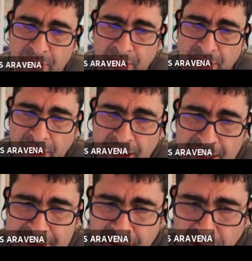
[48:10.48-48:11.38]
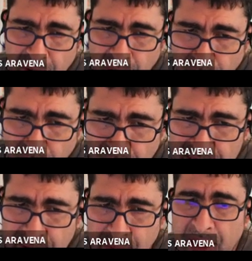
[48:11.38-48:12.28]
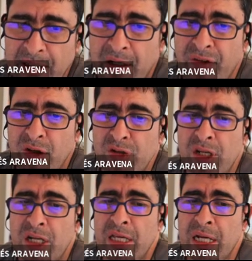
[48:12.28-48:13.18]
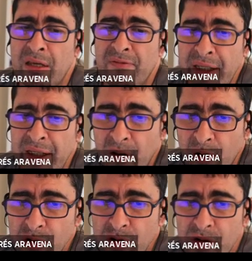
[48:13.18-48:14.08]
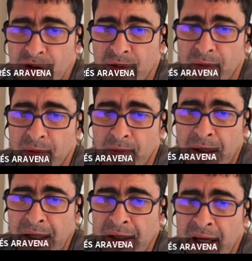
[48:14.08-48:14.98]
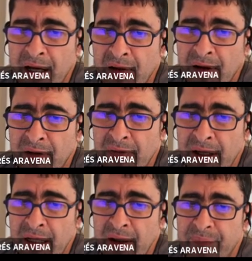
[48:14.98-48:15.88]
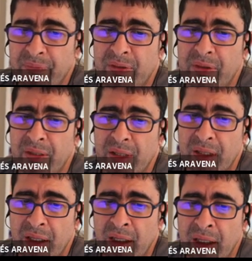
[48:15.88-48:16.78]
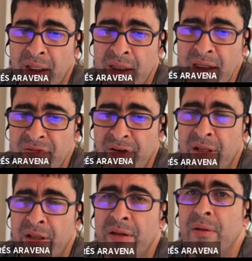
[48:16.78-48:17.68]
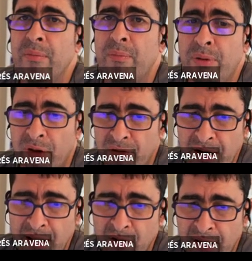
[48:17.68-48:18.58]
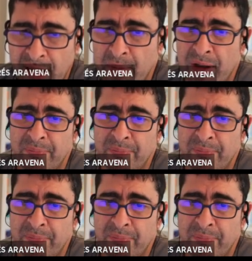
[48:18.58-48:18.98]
These are organisms that are phylogenetically very close, but they have a very different profile of Kmer.